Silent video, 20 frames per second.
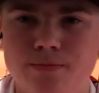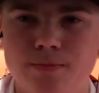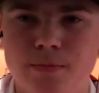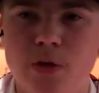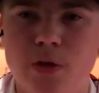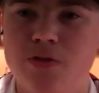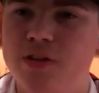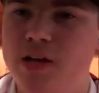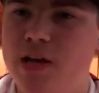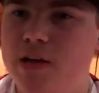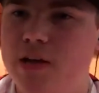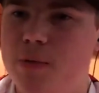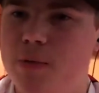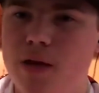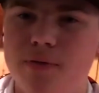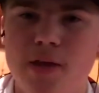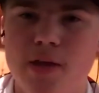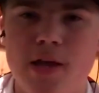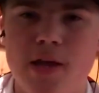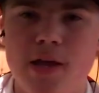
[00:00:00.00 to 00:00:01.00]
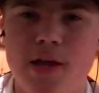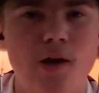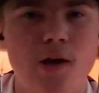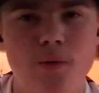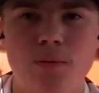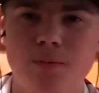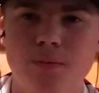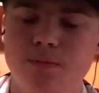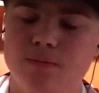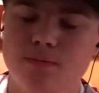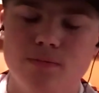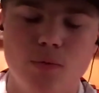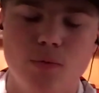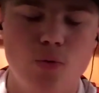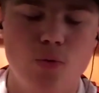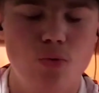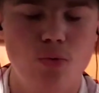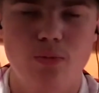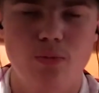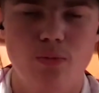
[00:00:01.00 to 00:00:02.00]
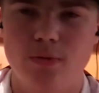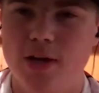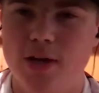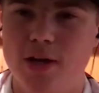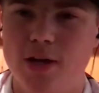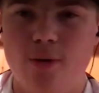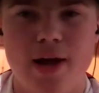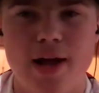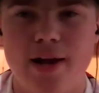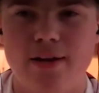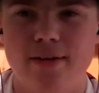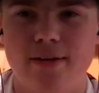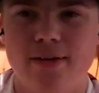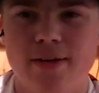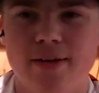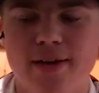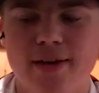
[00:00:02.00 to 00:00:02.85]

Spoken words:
Those guys, man, they go at it.